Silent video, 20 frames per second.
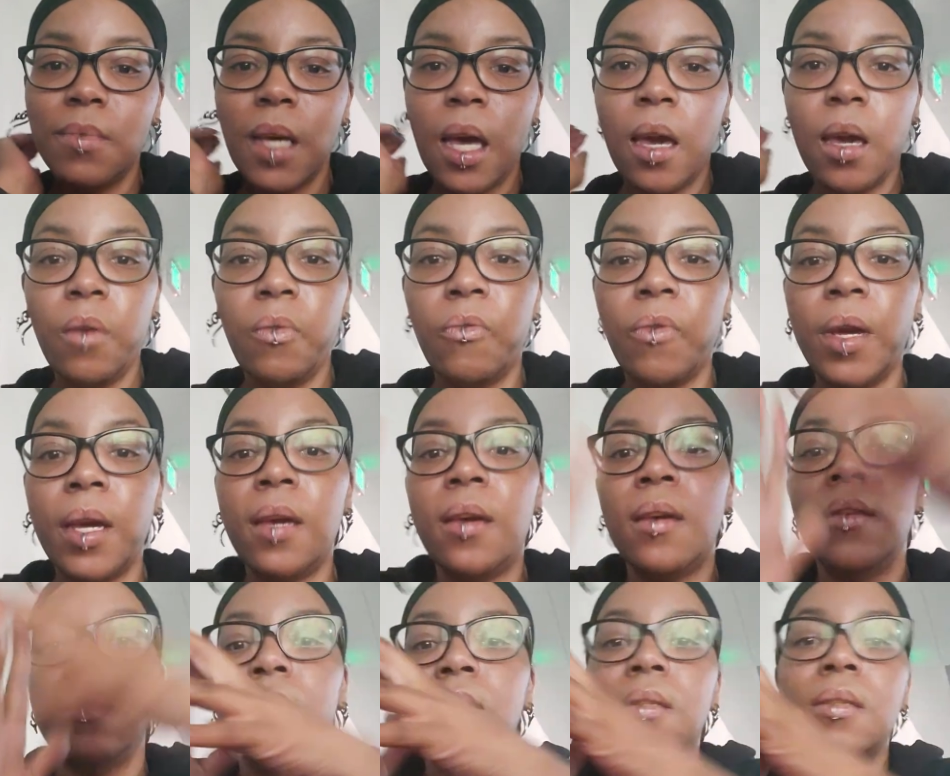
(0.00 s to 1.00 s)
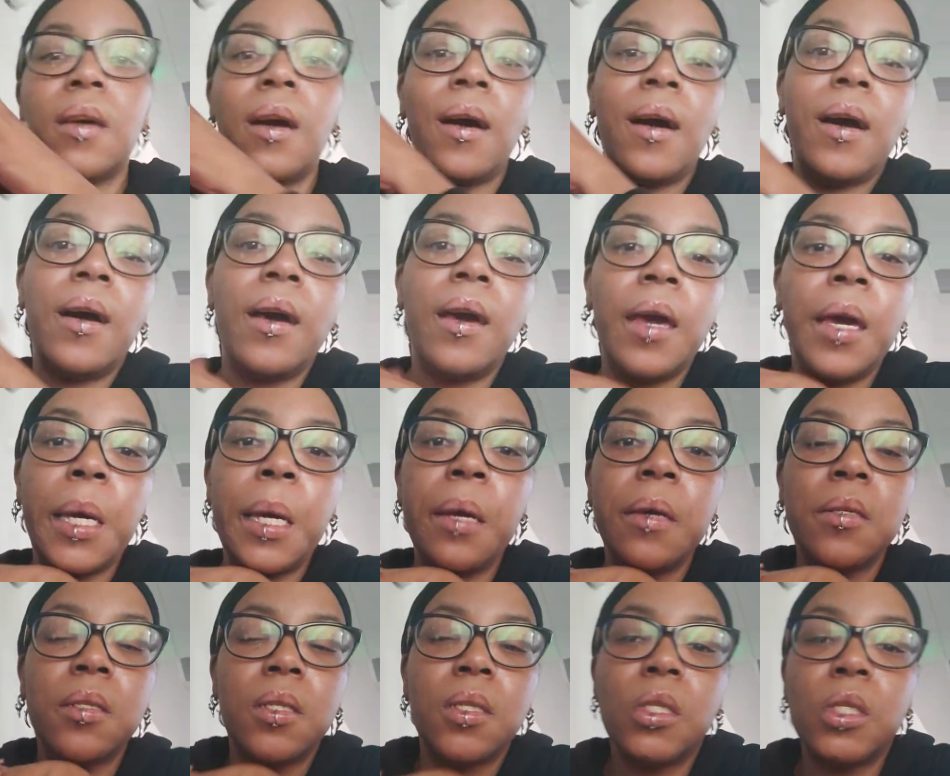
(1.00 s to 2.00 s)
Hi friends, hi.
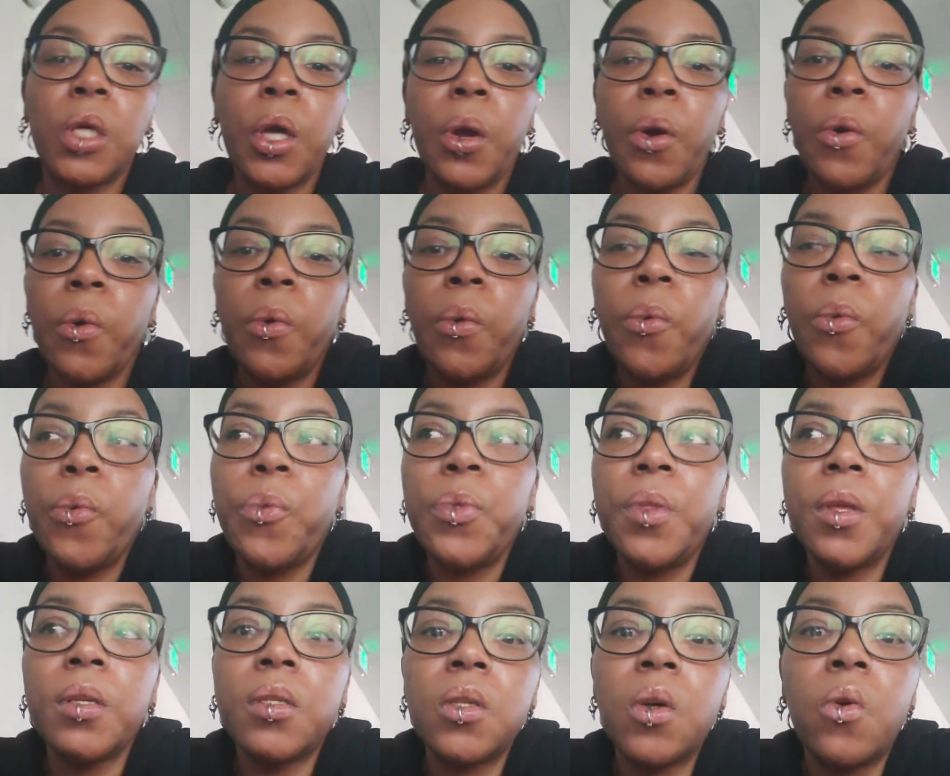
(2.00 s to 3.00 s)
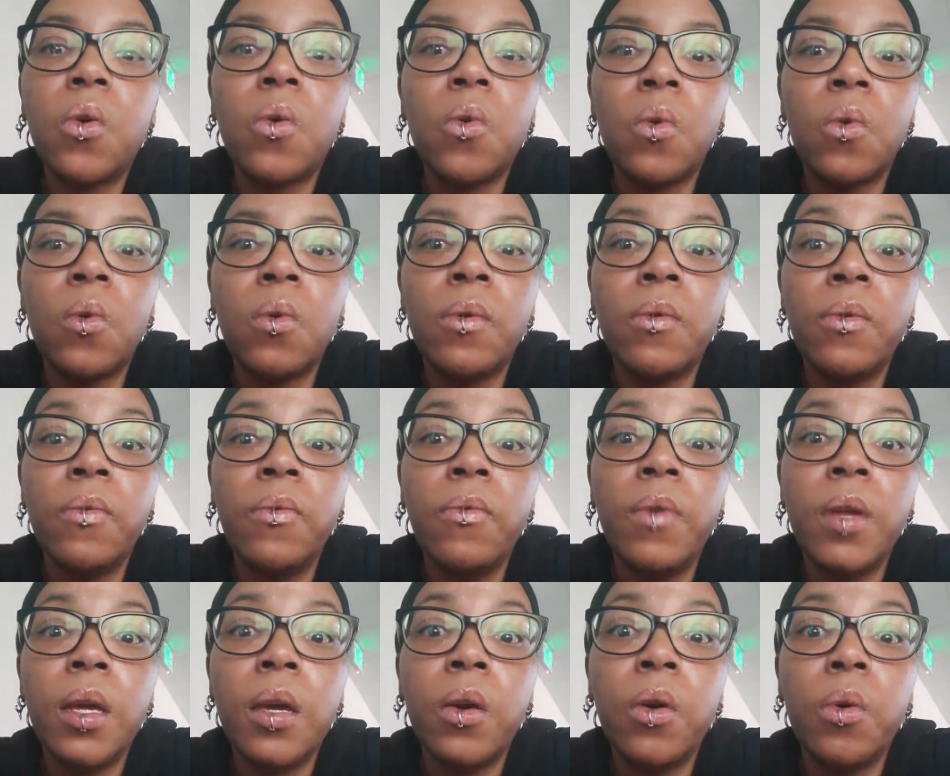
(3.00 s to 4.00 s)
So this whole
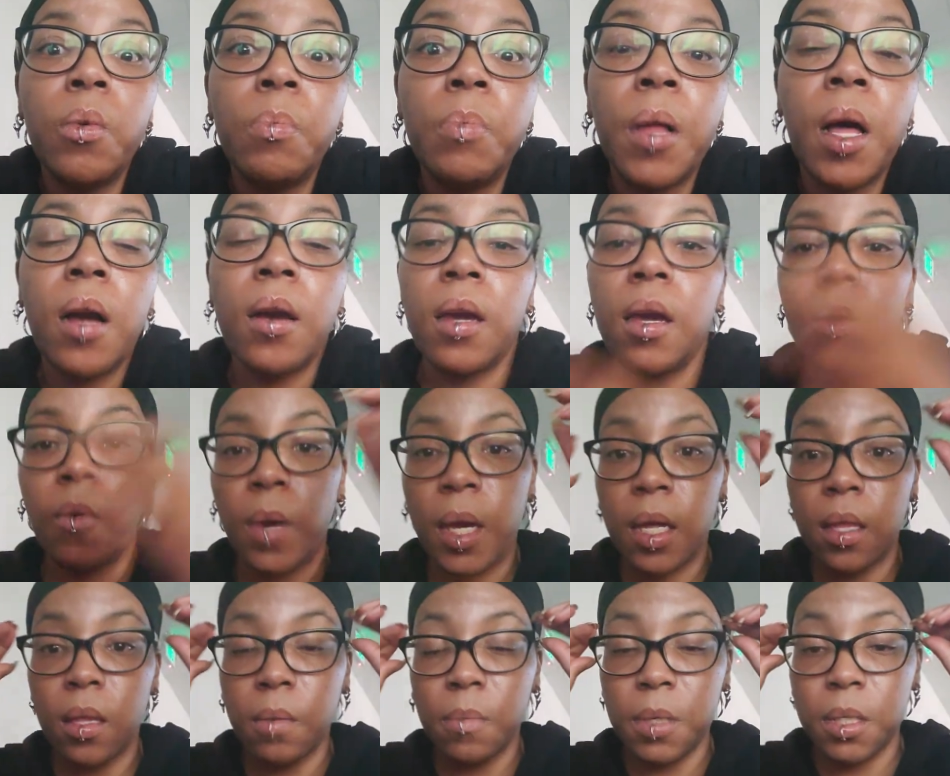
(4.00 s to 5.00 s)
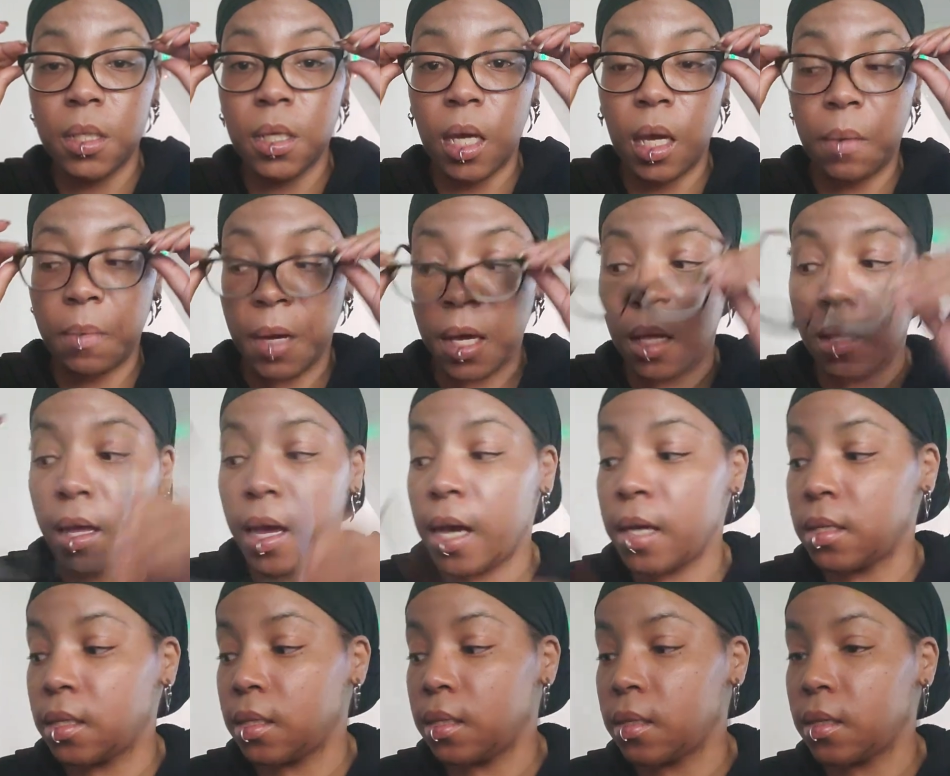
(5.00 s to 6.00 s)
video blogging, wait, let me take my
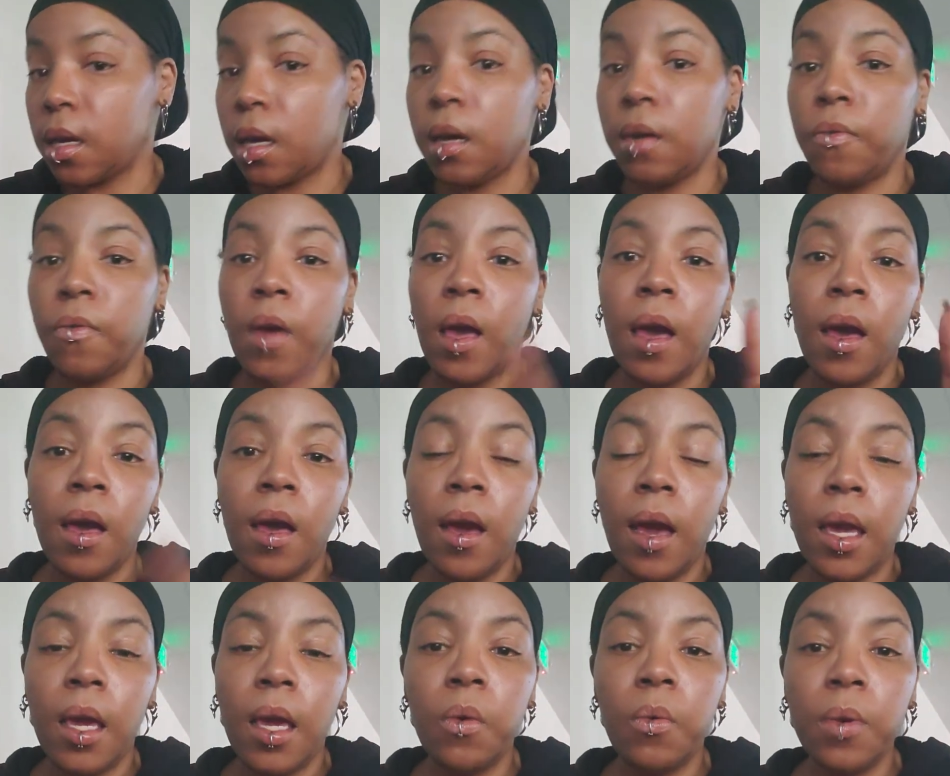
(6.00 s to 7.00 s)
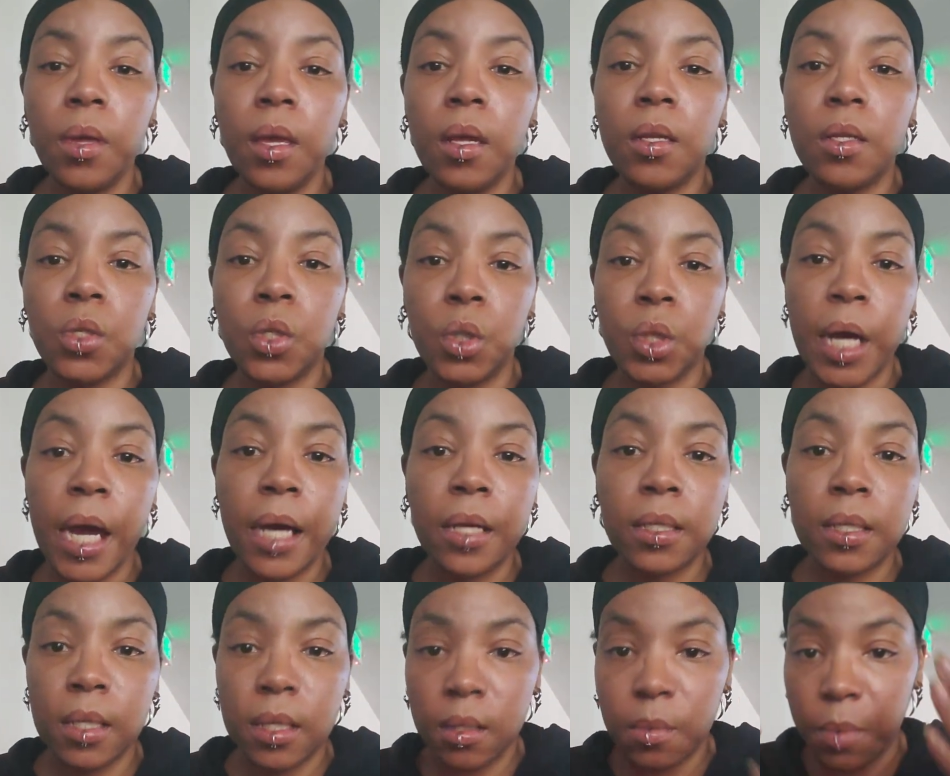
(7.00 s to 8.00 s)
glasses off. I get really
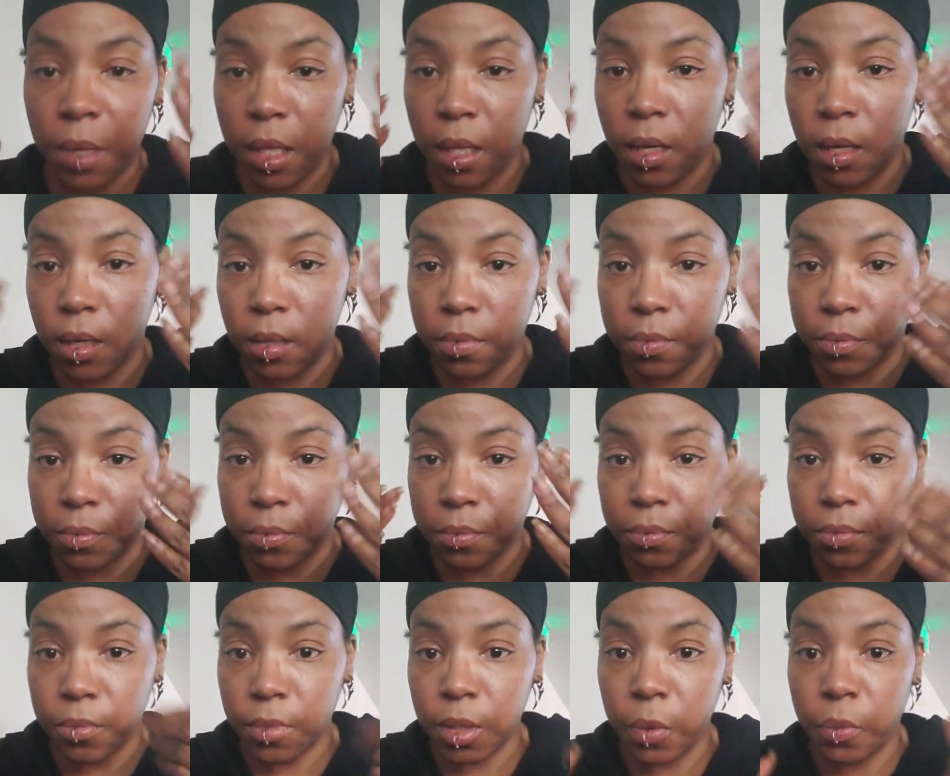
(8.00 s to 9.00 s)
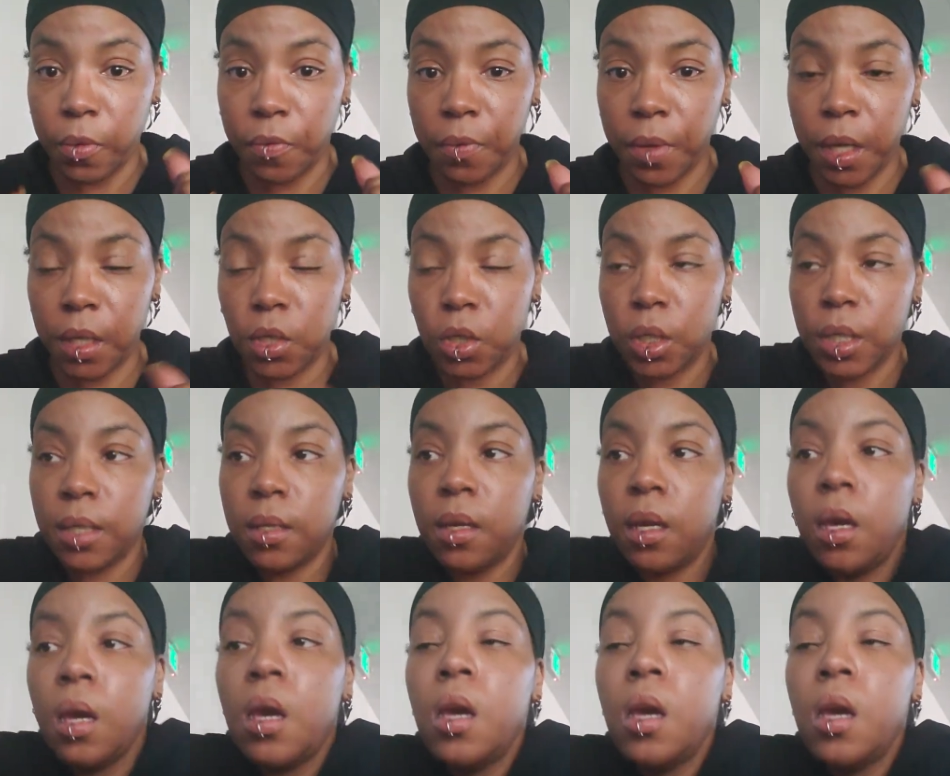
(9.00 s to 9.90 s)
distracted by the reflection.